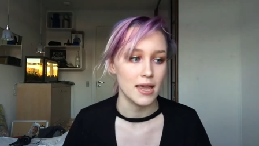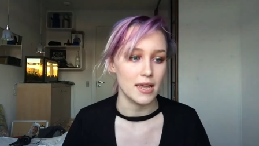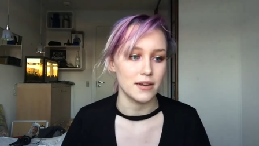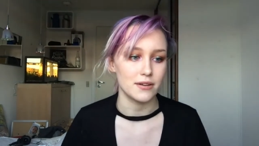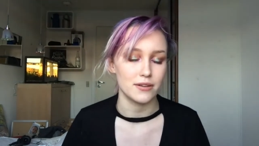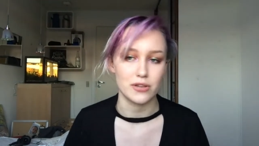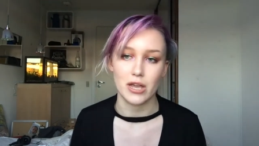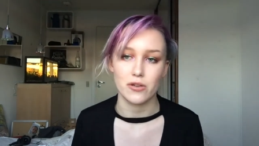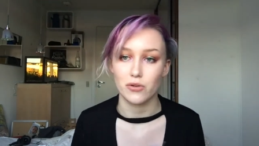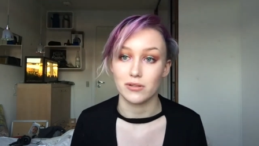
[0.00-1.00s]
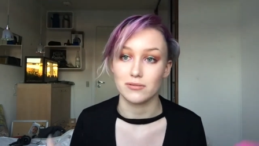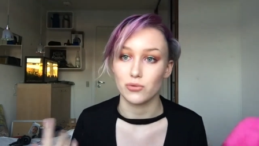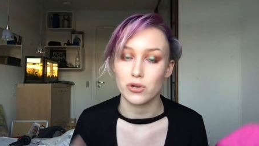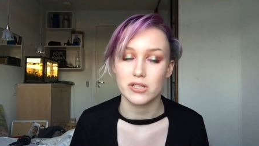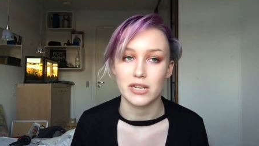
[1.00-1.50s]
and uh, yeah, you can
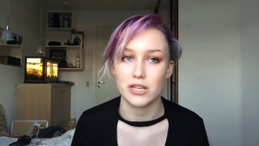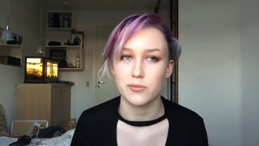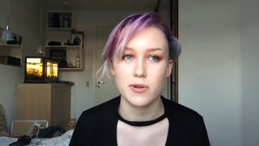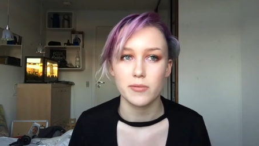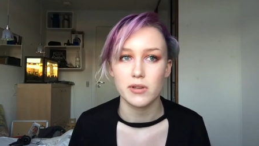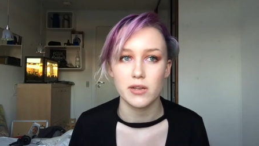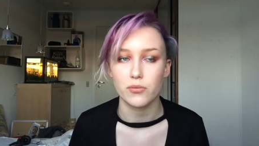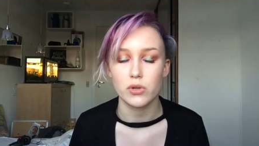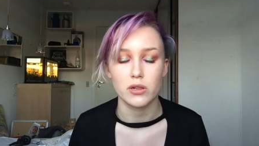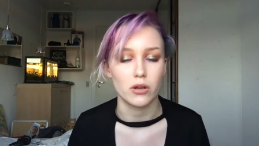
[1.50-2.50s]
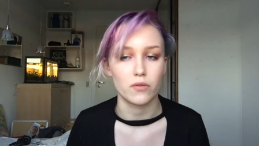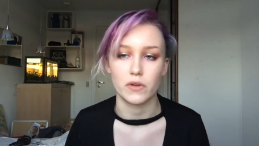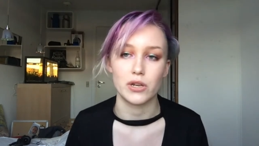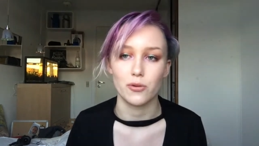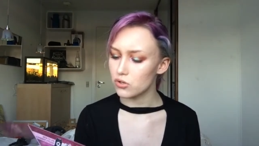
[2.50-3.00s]
watch that. It's probably a really long
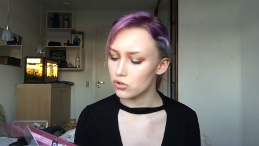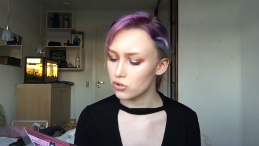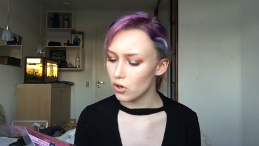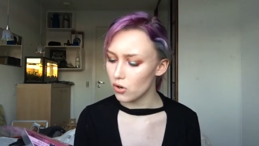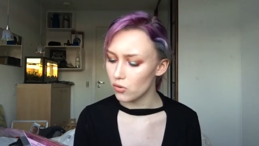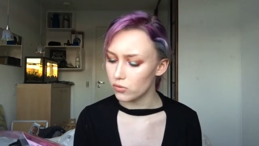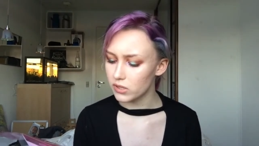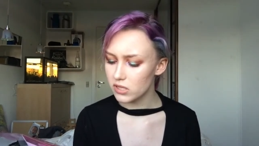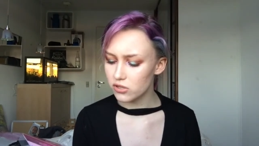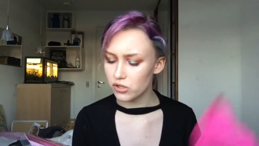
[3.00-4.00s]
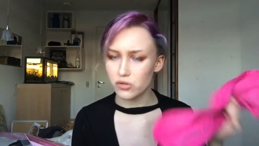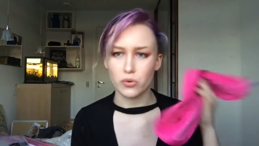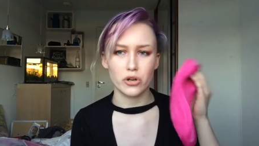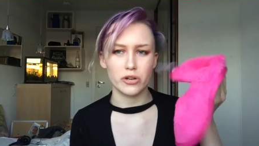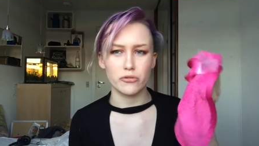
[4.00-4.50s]
video. So this is just
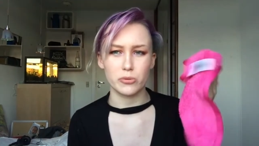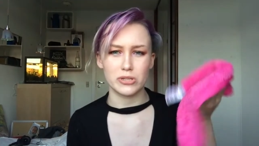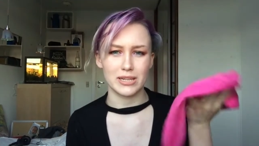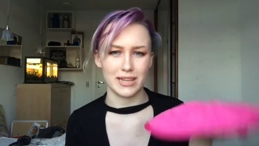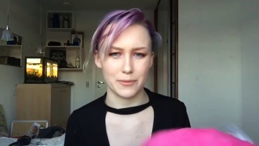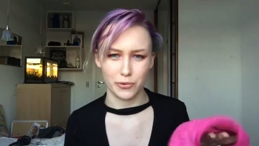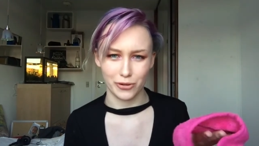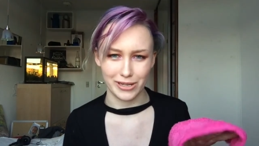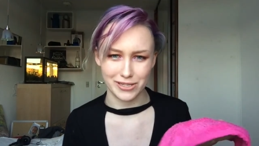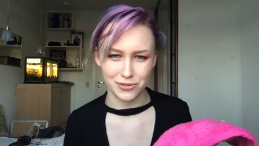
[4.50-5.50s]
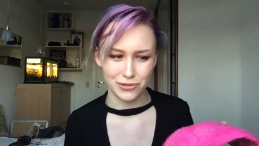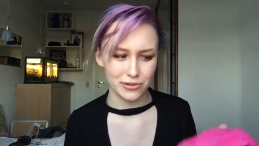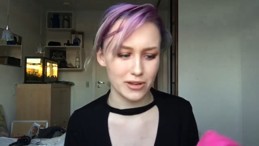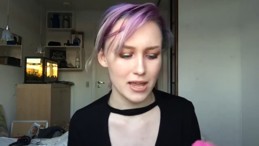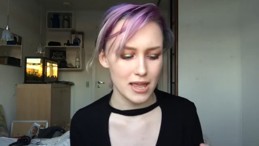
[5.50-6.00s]
100% like
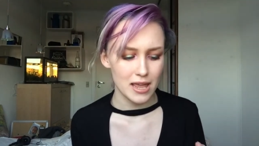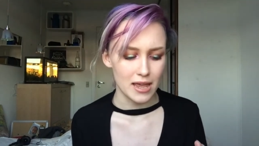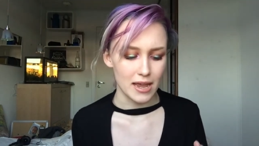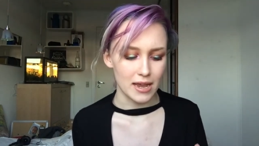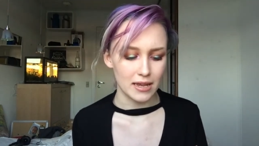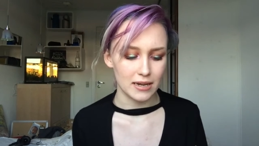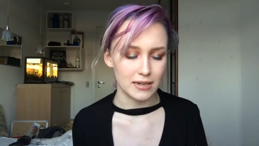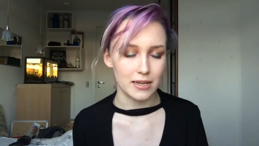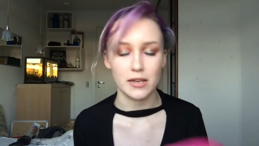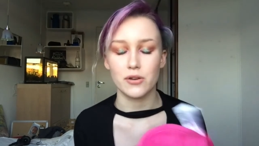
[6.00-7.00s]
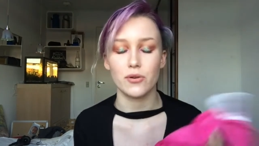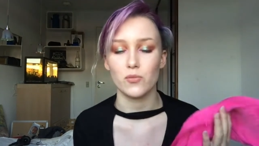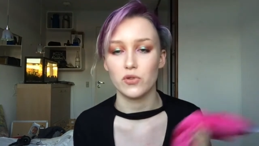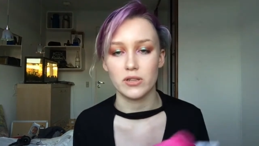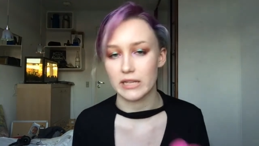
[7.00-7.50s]
polyester, and I know I'm
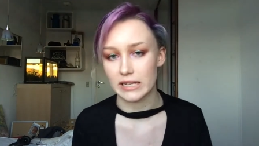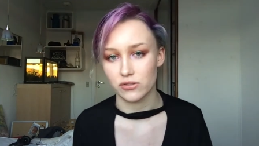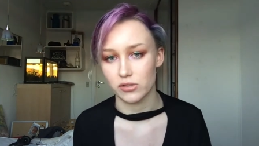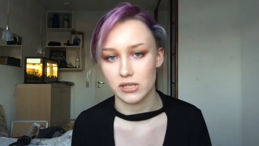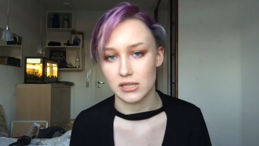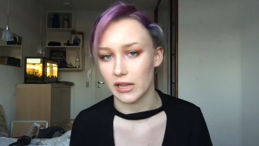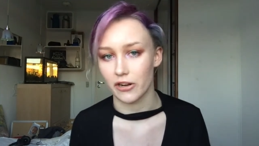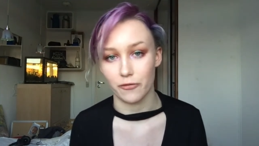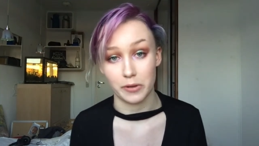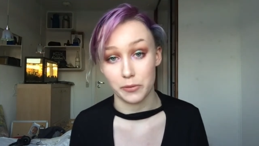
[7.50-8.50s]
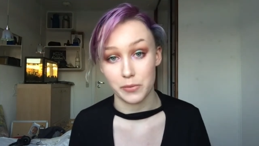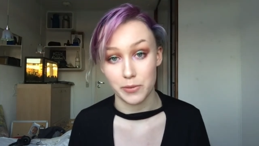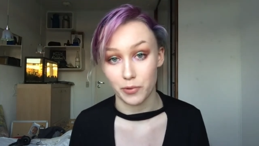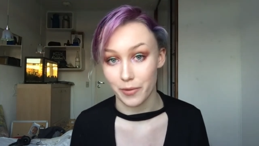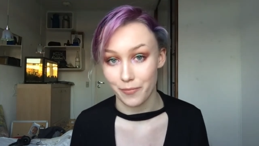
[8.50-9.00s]
really late to this. A lot of other
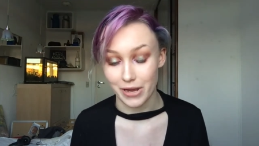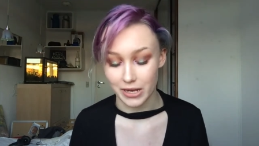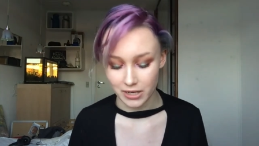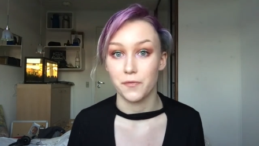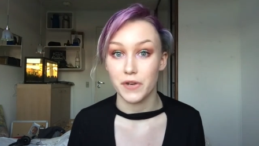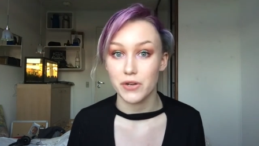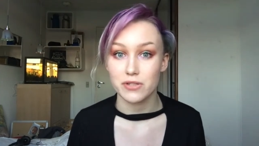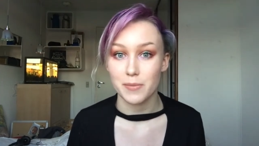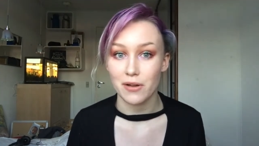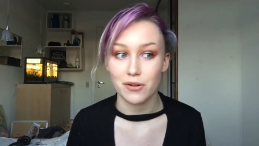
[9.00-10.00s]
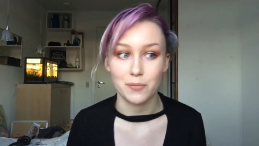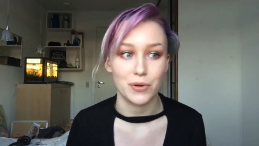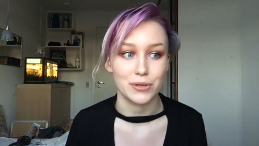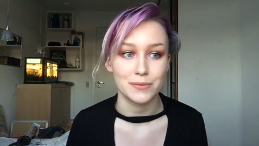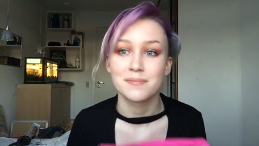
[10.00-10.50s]
people have made videos about it, but